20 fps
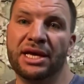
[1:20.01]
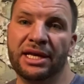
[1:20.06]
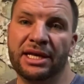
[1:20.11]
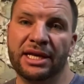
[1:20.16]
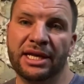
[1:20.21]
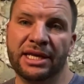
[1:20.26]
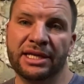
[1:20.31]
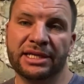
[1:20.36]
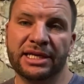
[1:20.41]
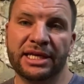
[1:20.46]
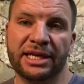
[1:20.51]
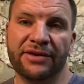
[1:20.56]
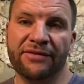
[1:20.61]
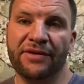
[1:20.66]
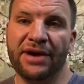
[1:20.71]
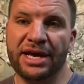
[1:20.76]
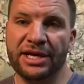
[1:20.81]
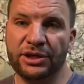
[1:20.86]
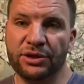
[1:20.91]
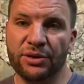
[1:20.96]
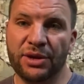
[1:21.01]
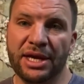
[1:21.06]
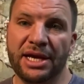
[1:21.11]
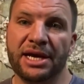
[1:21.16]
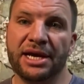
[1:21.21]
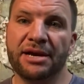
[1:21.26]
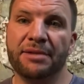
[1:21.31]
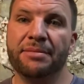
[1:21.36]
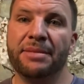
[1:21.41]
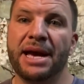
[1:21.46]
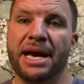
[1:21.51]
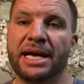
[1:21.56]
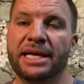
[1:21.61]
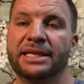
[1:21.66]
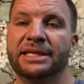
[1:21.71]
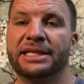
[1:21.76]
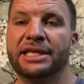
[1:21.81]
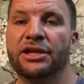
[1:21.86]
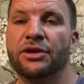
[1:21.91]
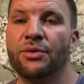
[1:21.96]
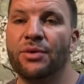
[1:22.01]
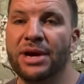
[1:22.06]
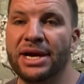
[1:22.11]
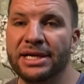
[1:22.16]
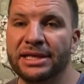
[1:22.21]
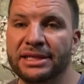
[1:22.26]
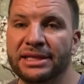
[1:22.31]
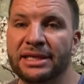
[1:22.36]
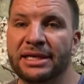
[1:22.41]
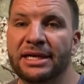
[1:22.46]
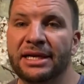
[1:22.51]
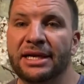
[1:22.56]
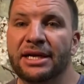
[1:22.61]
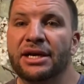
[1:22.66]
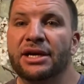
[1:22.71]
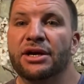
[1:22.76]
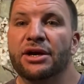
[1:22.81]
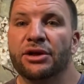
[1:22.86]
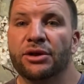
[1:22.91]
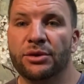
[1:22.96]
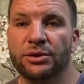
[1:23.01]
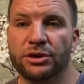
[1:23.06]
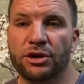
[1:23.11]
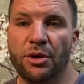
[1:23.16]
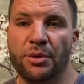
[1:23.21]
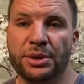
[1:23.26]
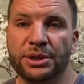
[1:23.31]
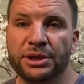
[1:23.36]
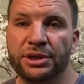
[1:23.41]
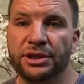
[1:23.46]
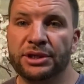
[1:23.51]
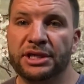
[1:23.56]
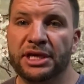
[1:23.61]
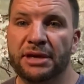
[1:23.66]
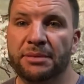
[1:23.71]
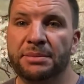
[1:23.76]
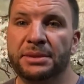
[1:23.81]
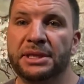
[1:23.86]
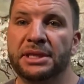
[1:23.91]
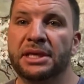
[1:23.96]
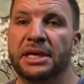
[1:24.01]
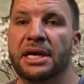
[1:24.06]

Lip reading: incentivize so they could come back and see the rest. Those are always good tips.